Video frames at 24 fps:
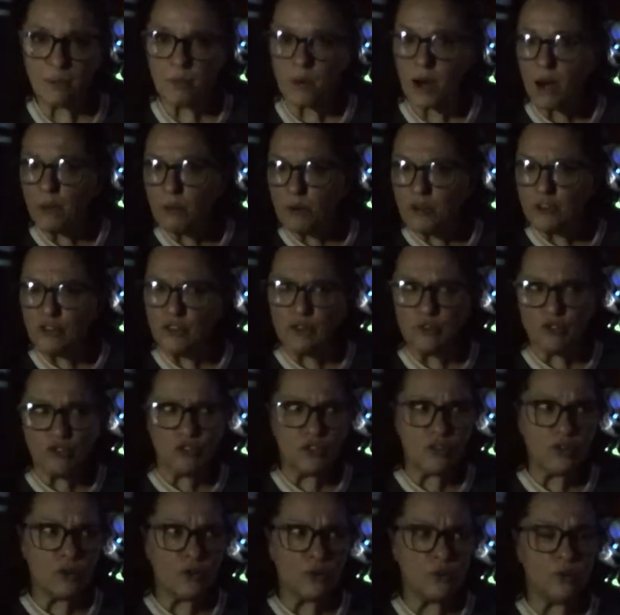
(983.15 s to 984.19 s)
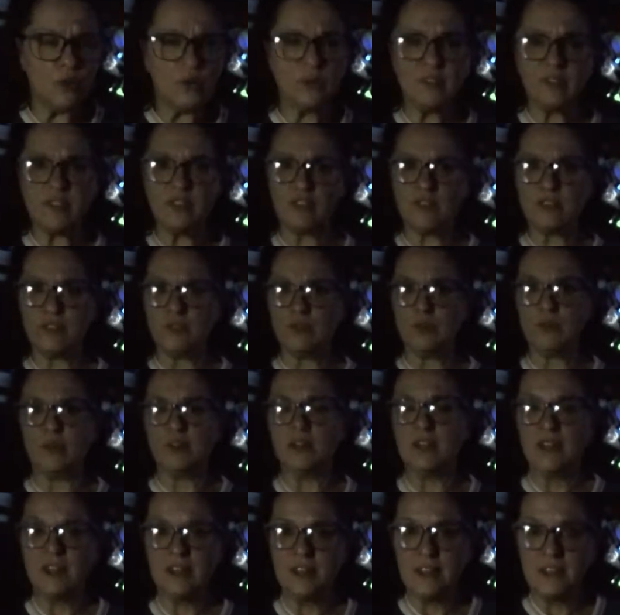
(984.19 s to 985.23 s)
why would you choose to
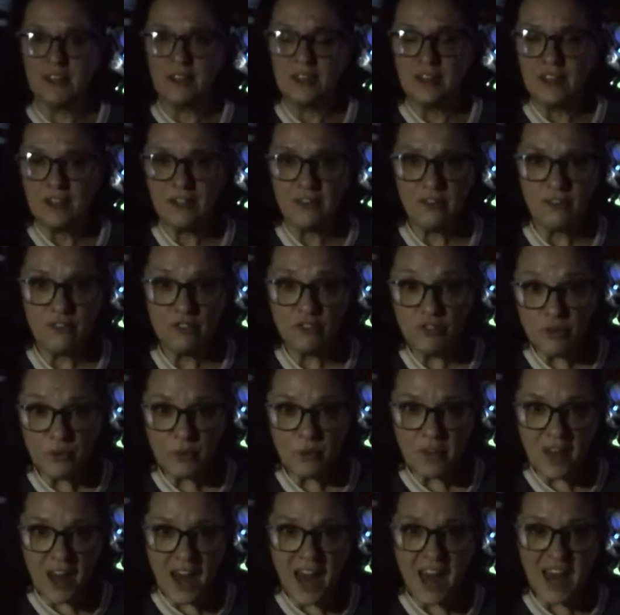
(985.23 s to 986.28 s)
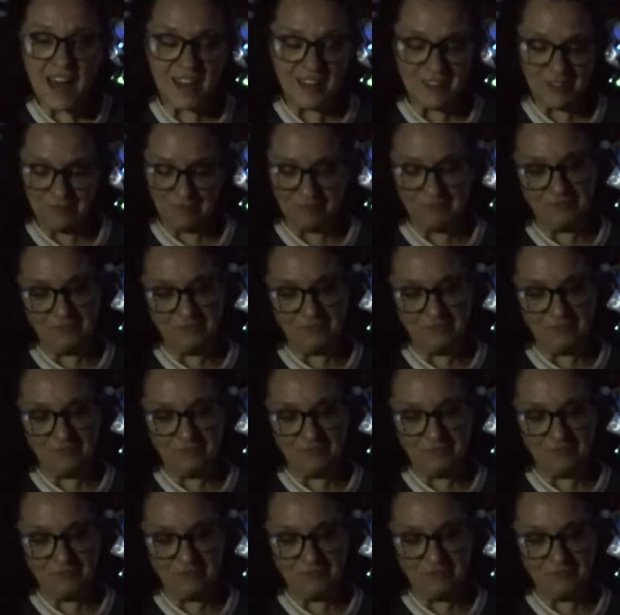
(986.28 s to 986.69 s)
do that?